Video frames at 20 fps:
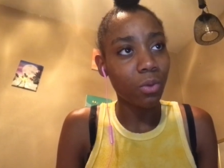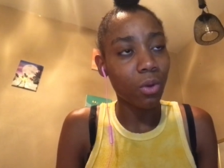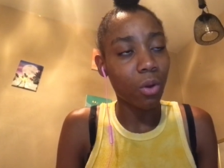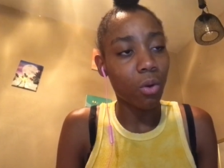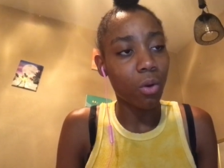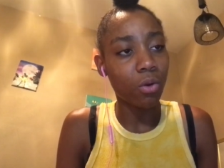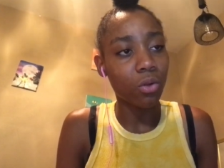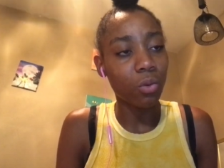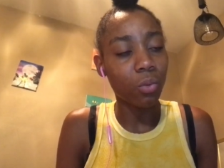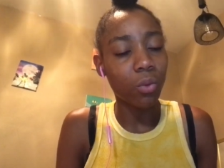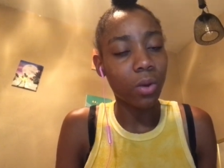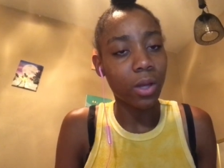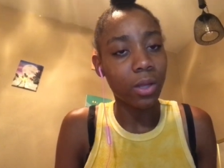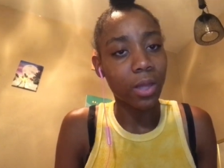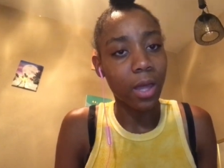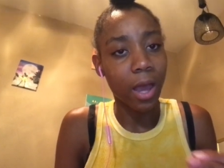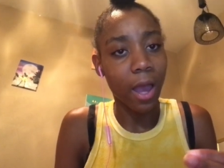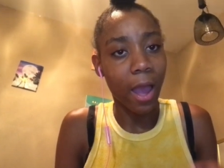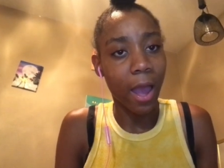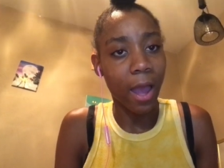or the one
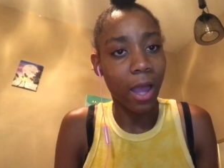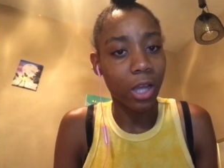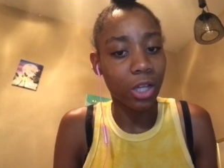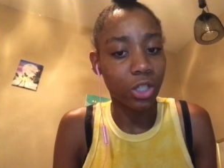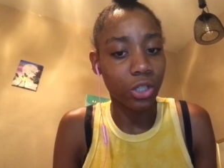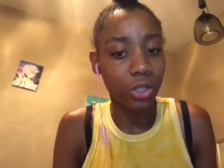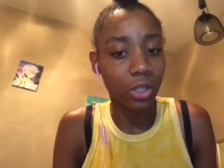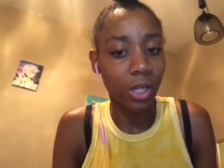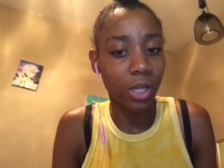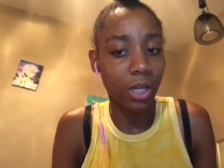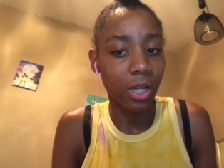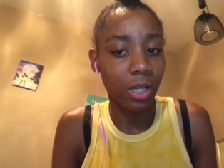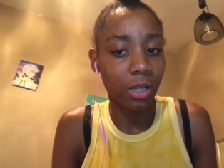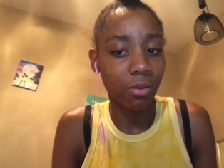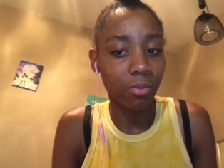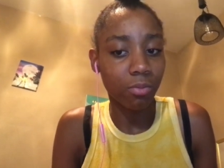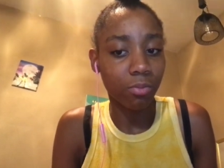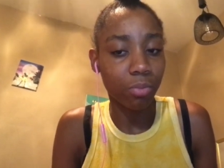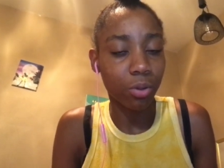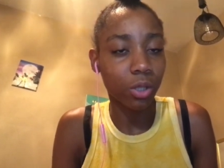that actually
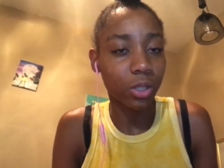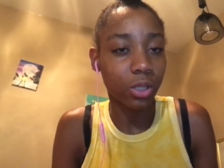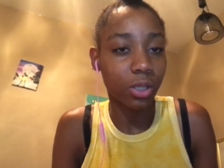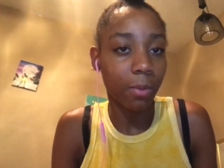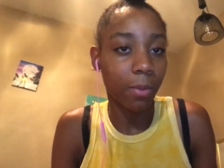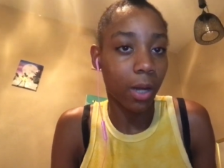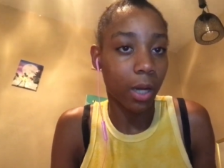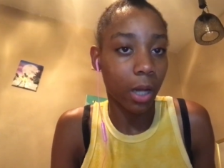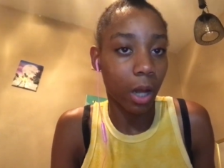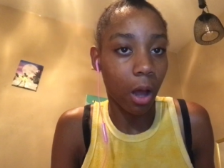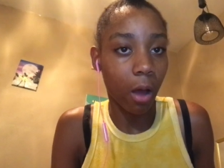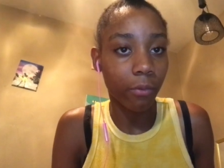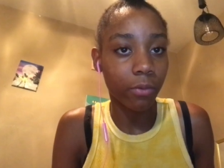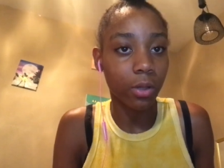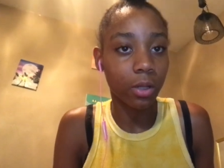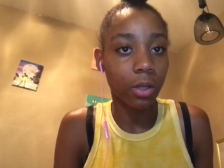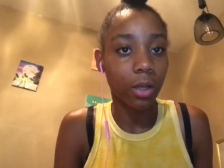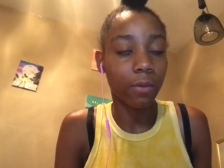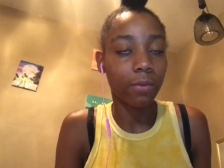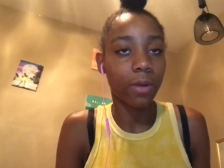pushed somebody off the
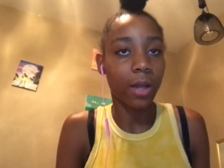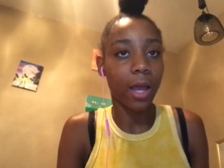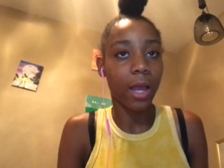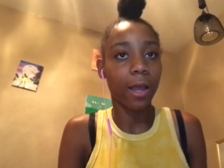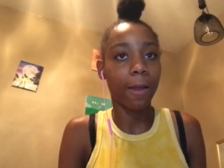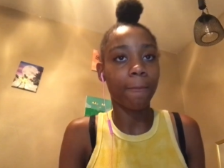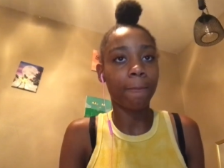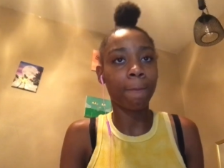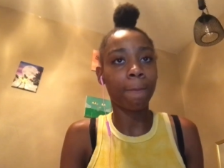cliff like